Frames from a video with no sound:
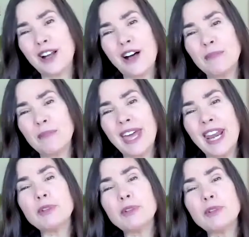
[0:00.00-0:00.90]
all the
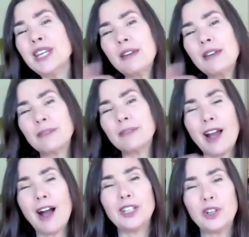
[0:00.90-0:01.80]
men. I'm trying to get
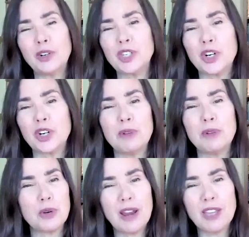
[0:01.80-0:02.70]
my colleague Chris
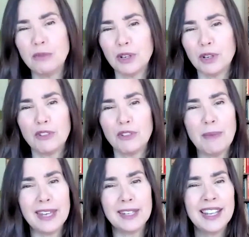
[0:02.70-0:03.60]
Germer to write the book for
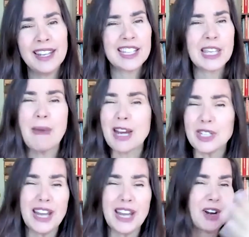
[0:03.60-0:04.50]
men, because I'm
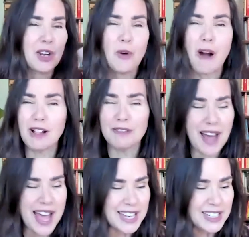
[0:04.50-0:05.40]
actually not very
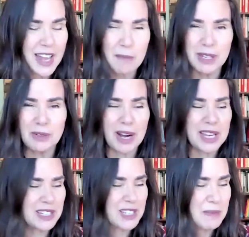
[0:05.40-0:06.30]
qualified, not being
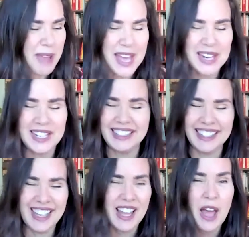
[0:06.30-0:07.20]
raised as a man,
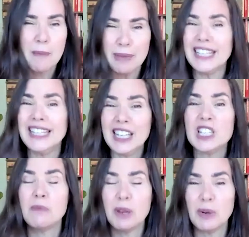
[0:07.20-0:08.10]
but it
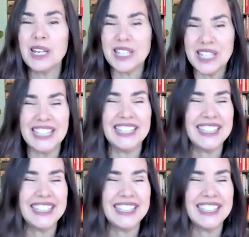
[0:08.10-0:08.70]
needs to be written.